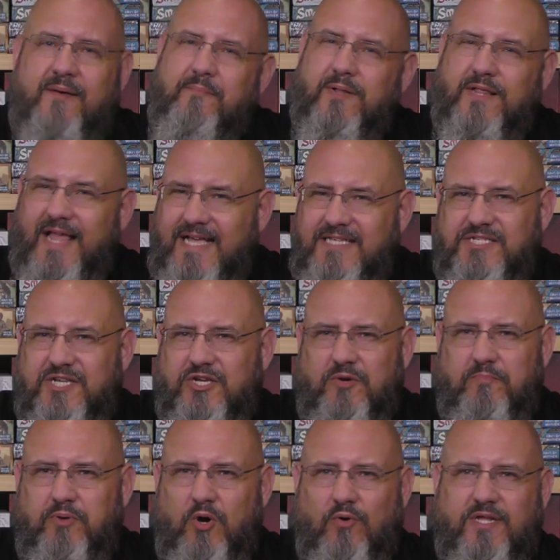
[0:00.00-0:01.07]
Plastic
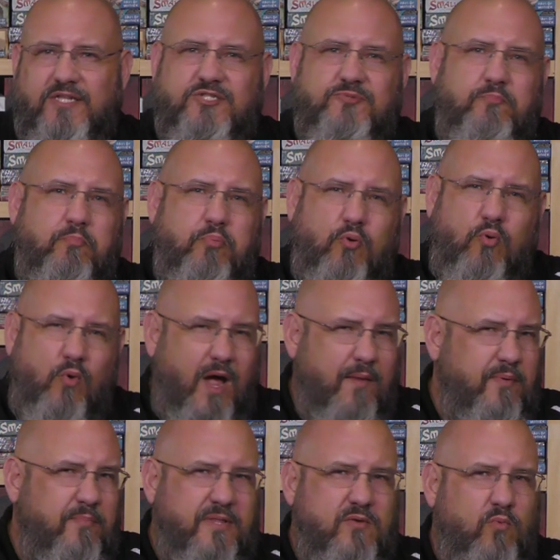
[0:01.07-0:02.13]
components
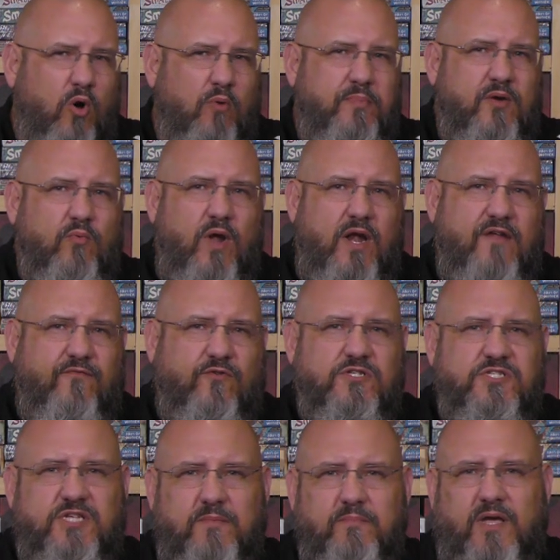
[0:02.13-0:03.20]
probably won't be ready for
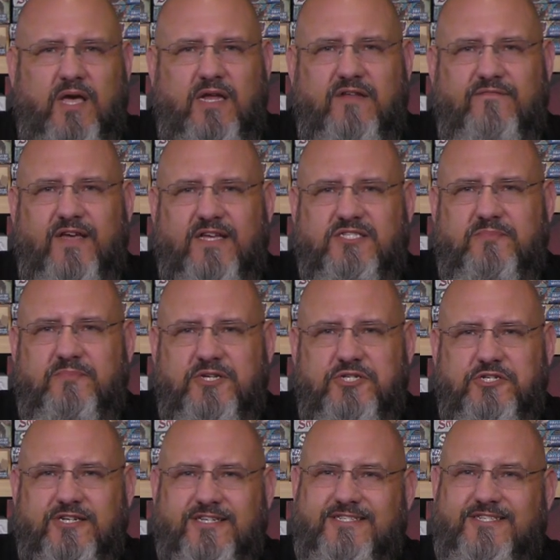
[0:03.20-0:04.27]
some kind of
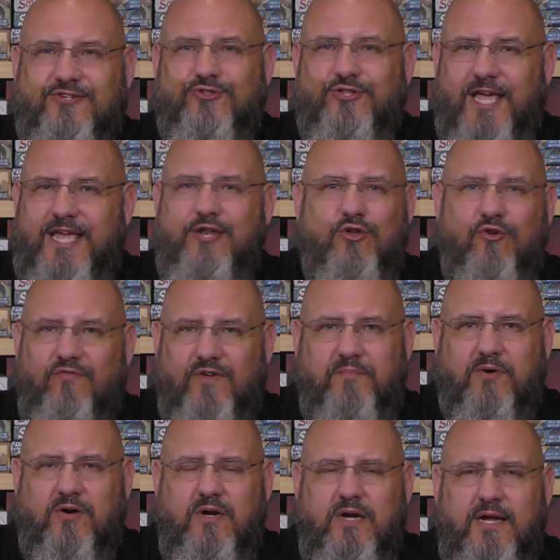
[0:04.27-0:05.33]
exhibition until late
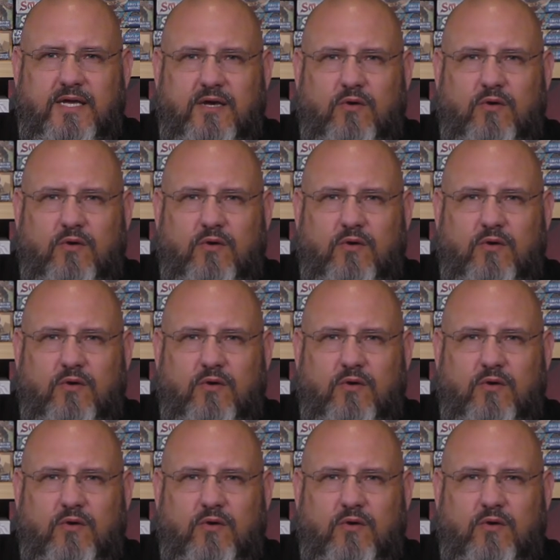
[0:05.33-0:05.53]
November,